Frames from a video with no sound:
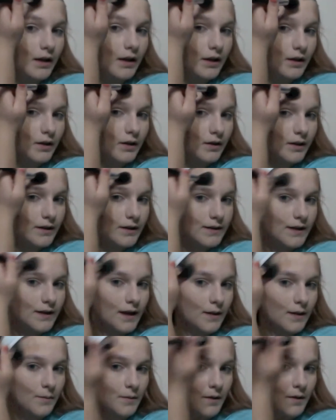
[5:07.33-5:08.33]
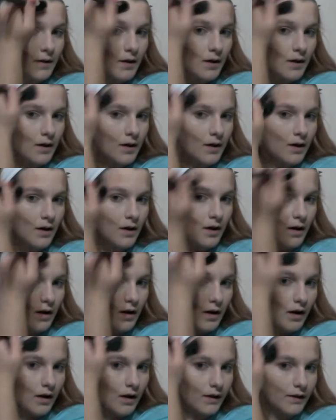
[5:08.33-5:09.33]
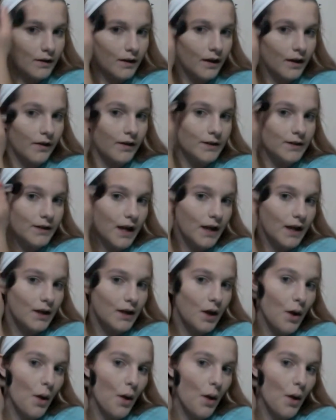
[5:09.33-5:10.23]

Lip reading: I do the same on the other side,